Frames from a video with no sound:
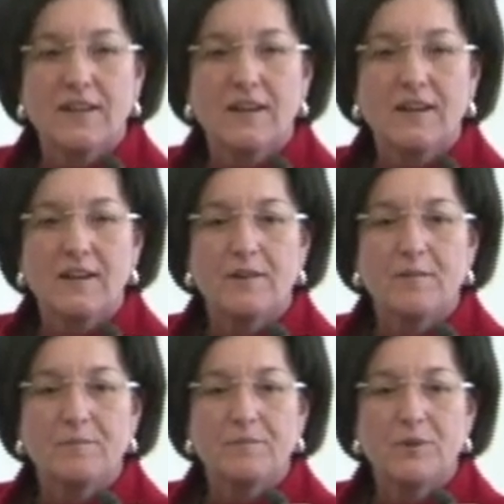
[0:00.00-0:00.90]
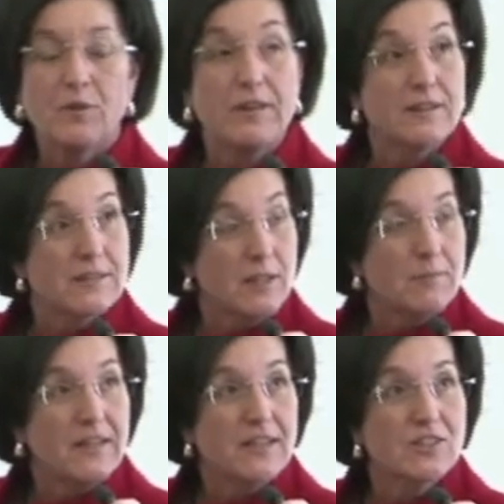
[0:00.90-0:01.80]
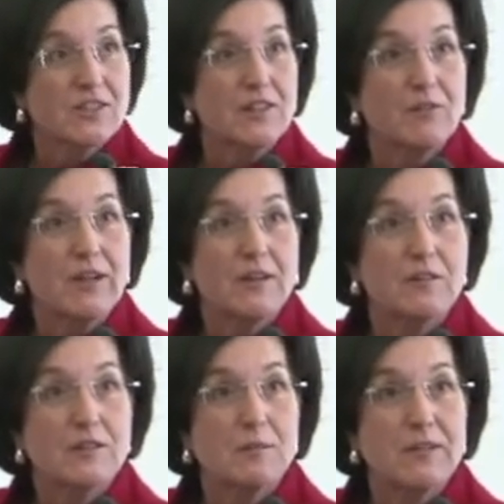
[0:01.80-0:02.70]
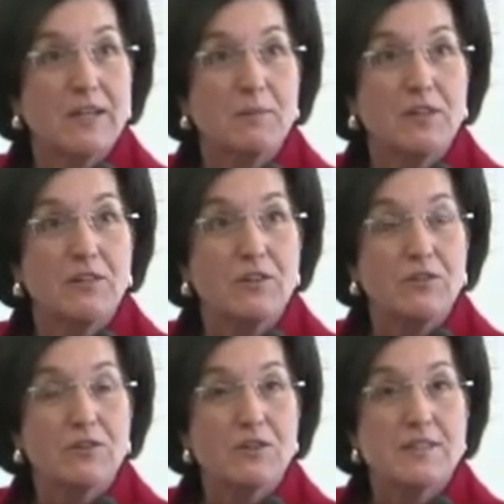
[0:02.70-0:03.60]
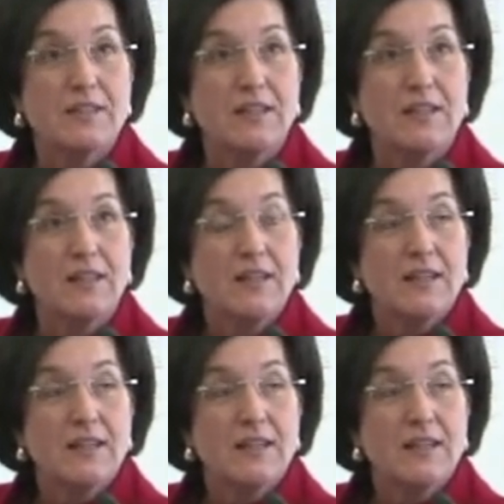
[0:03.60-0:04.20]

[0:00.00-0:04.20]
or the excitement actually, around becoming a university